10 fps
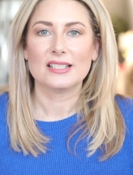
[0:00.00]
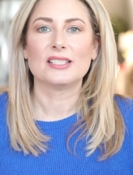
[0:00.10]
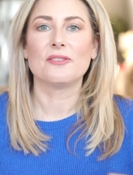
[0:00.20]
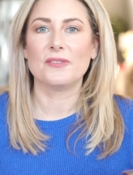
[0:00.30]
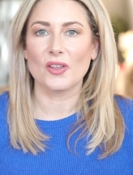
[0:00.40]

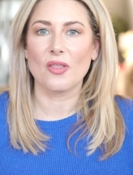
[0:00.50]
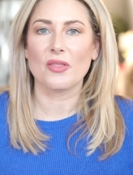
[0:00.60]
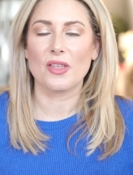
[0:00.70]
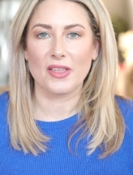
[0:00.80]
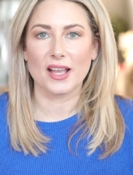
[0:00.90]
to fill
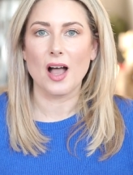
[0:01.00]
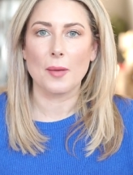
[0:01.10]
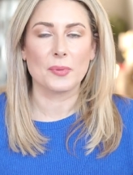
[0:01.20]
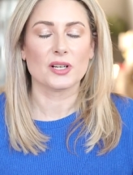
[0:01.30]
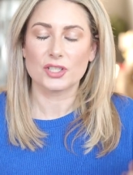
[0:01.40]
the thing
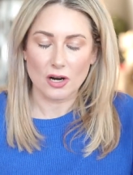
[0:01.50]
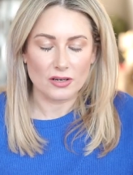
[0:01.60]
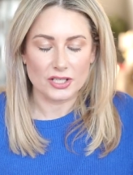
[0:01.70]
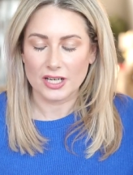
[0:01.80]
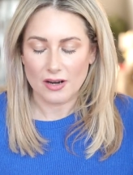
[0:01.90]
up or to
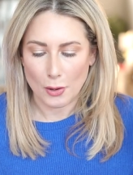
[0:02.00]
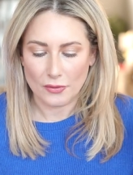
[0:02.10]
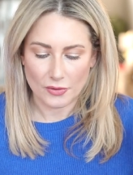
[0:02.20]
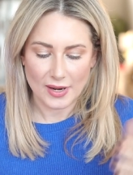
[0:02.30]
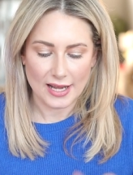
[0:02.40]
charge it
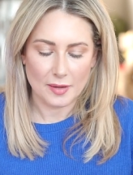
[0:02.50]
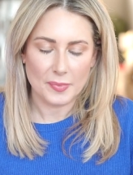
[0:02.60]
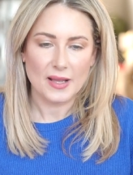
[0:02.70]
all the way up.